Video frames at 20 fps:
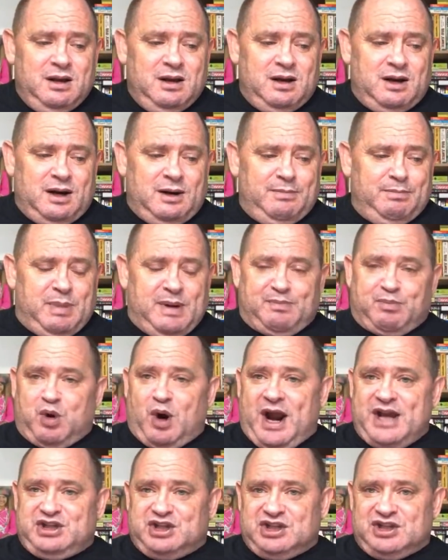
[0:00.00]
But
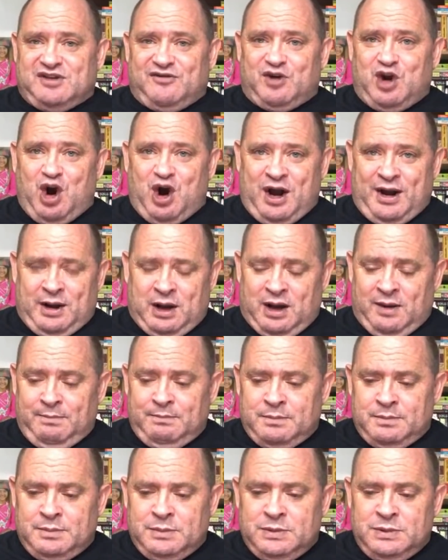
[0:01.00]
prices have gone
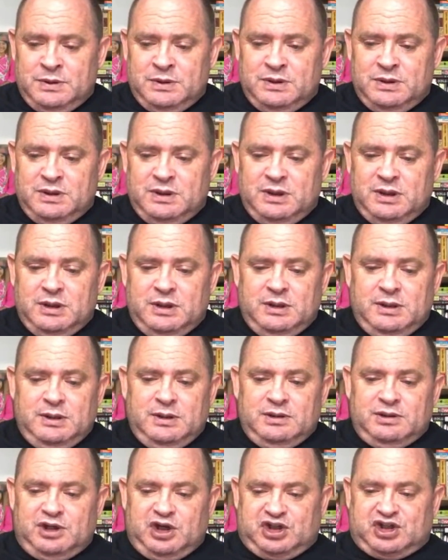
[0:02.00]
up,
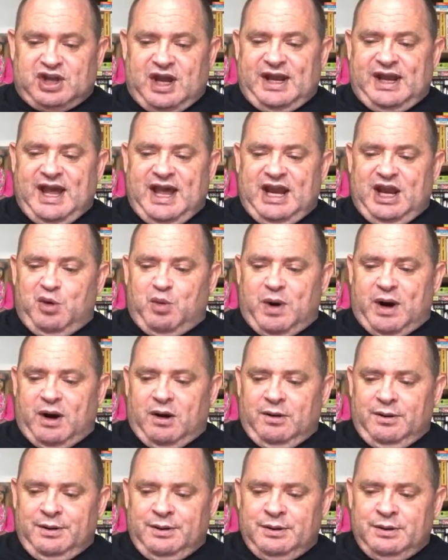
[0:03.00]
just like
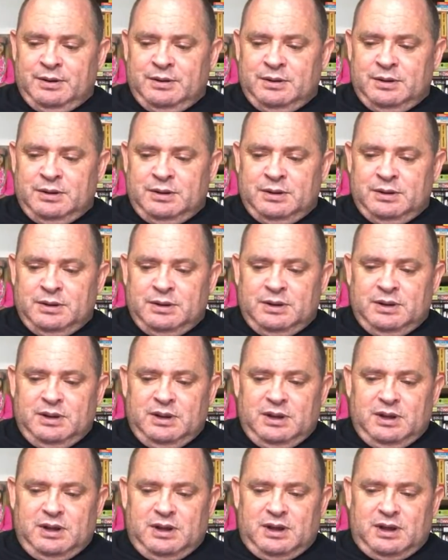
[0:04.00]
anywhere.
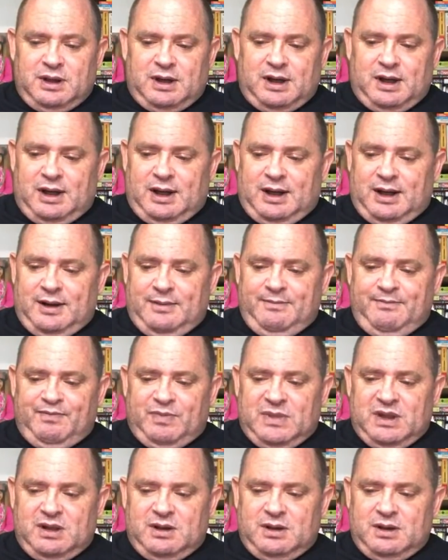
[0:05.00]

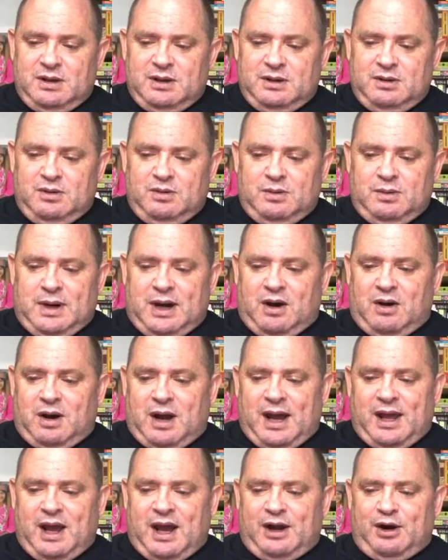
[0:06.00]
Well,
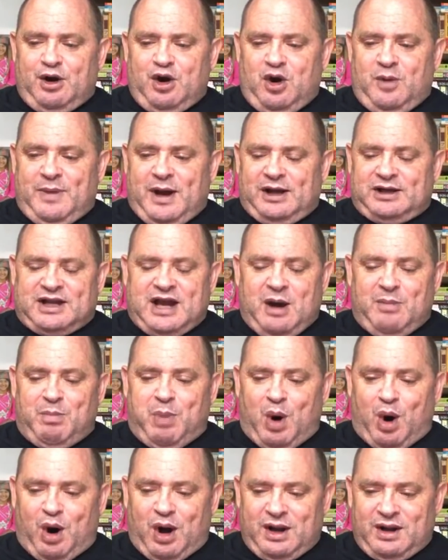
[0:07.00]
I don't know about
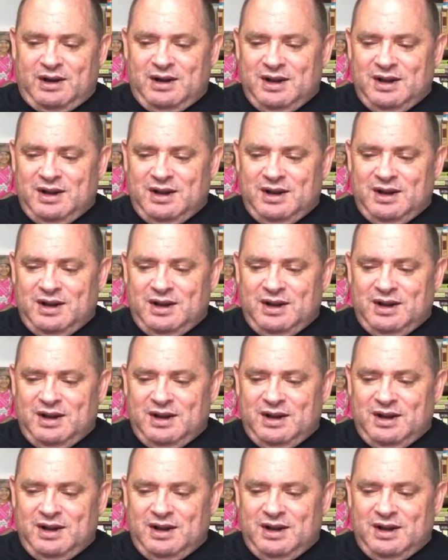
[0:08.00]
Kampot.